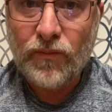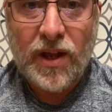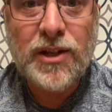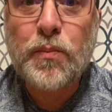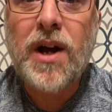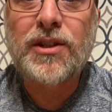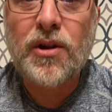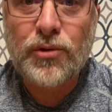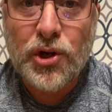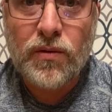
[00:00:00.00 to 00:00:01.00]
This pod's
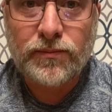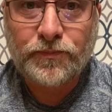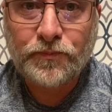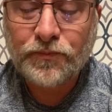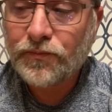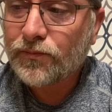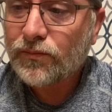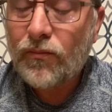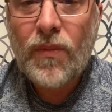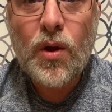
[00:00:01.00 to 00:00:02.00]
no joke.
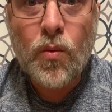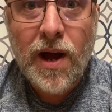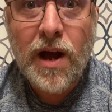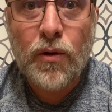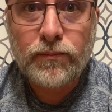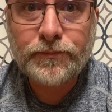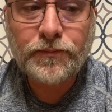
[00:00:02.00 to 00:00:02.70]
Wow.